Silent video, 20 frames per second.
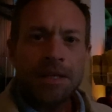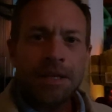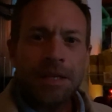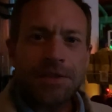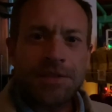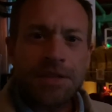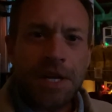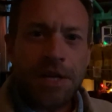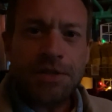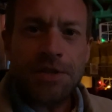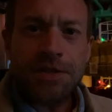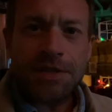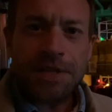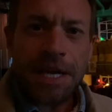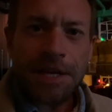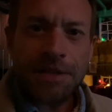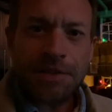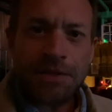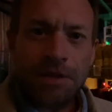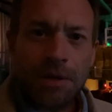It's not just
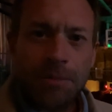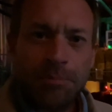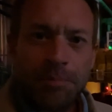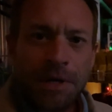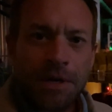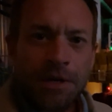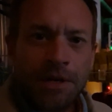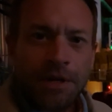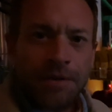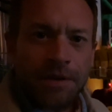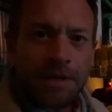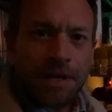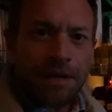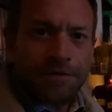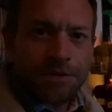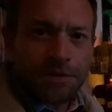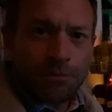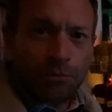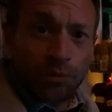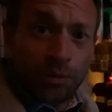excellent beer here. They have
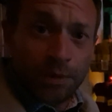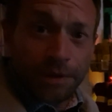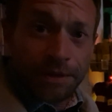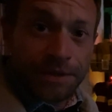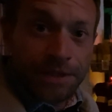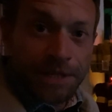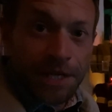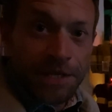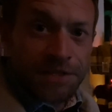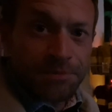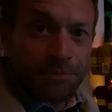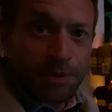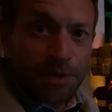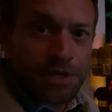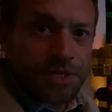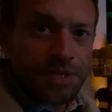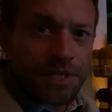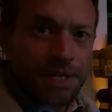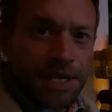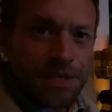some really nice
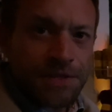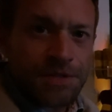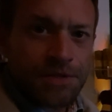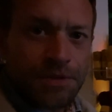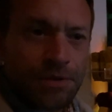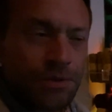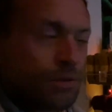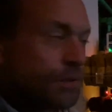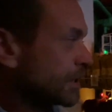merchandise too.